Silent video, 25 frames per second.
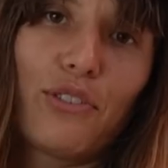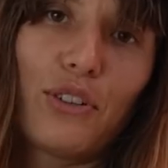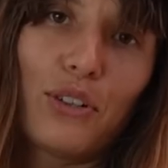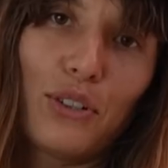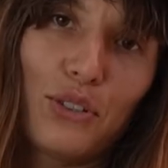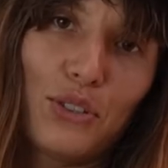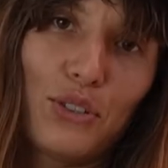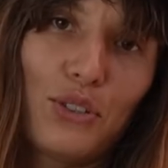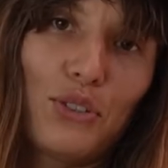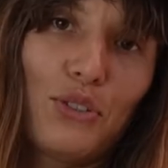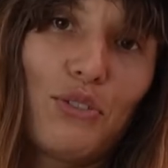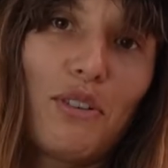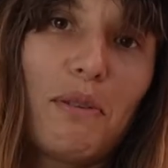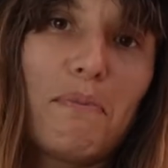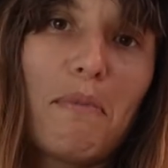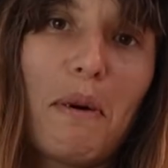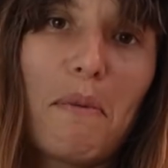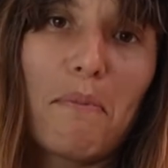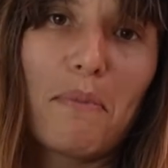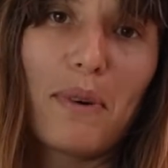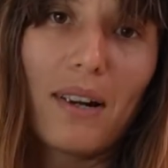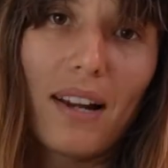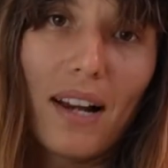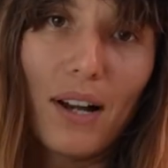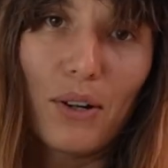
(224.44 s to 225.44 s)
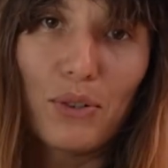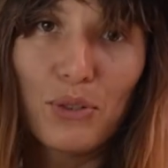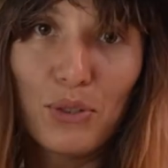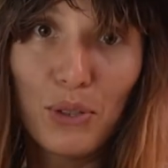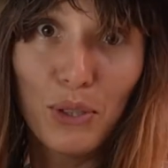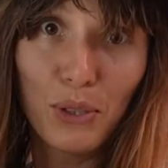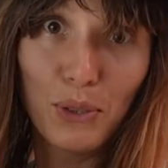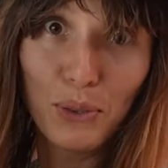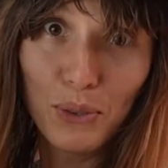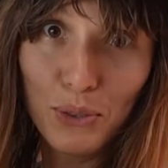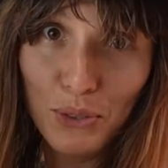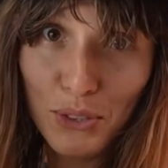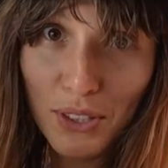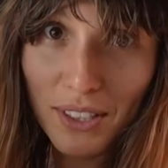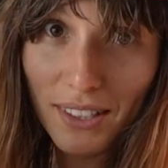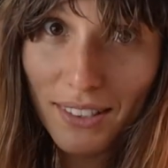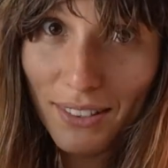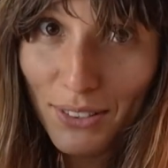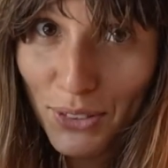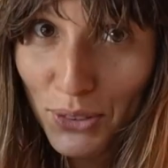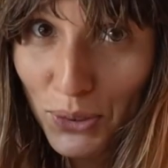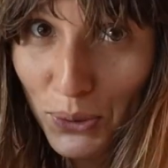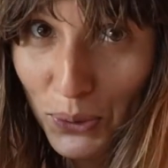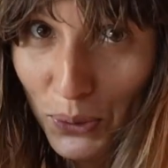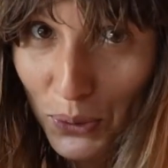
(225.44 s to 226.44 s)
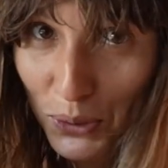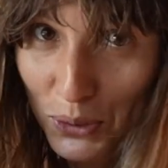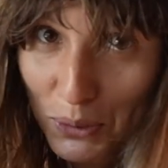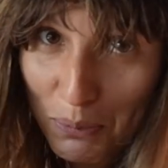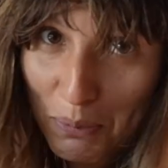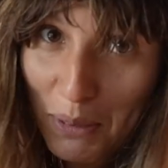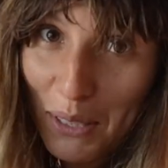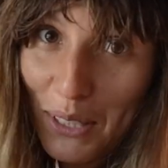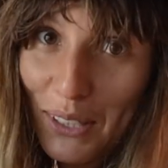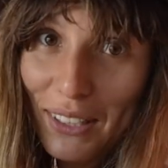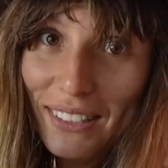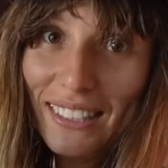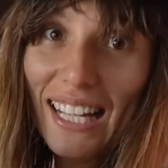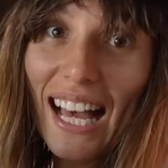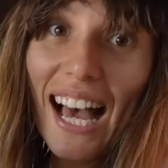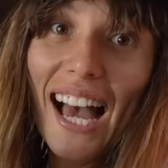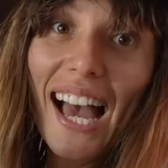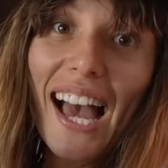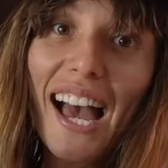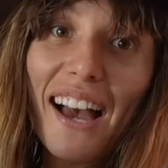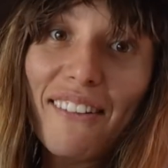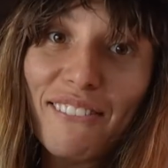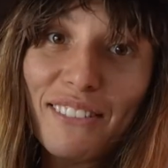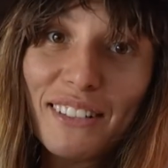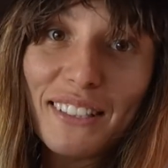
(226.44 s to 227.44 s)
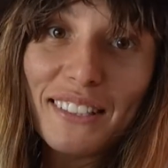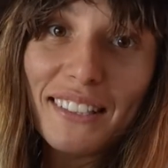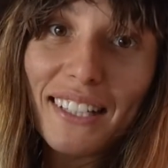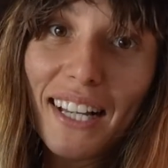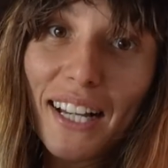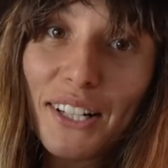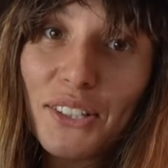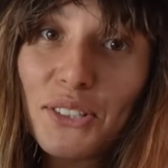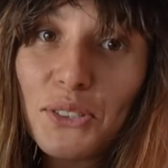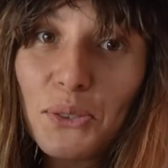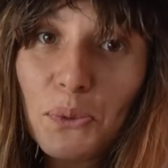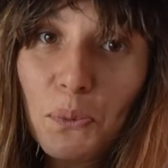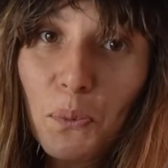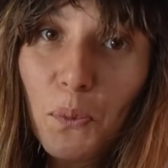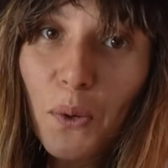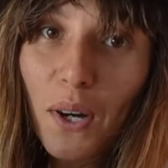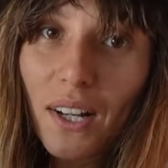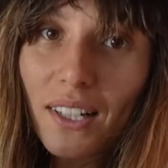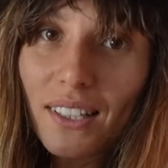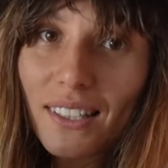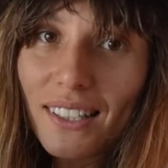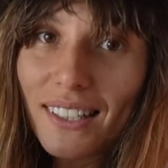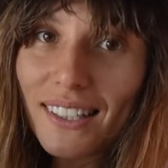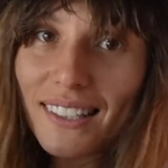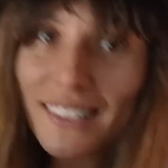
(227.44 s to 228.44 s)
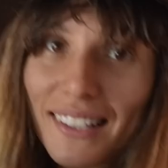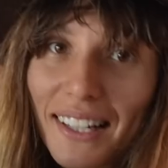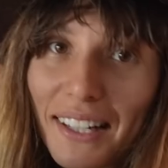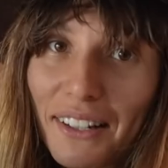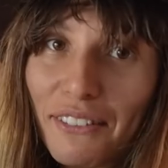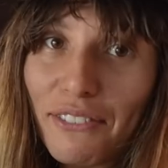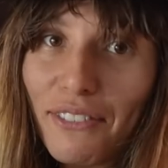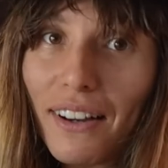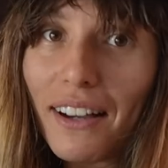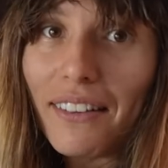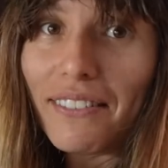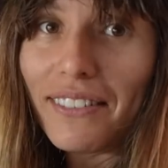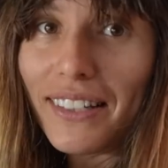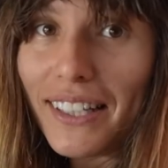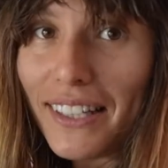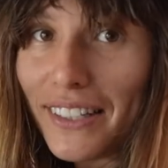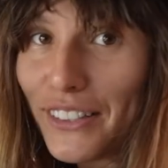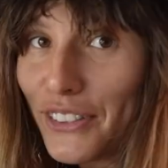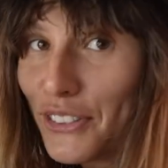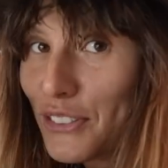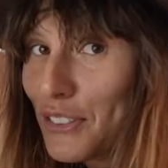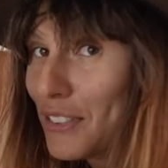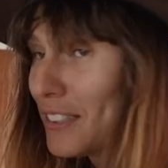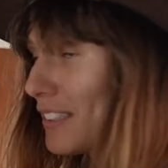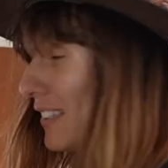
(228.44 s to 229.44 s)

first to remember how to use these tools, because I haven't touched one in like 5 years.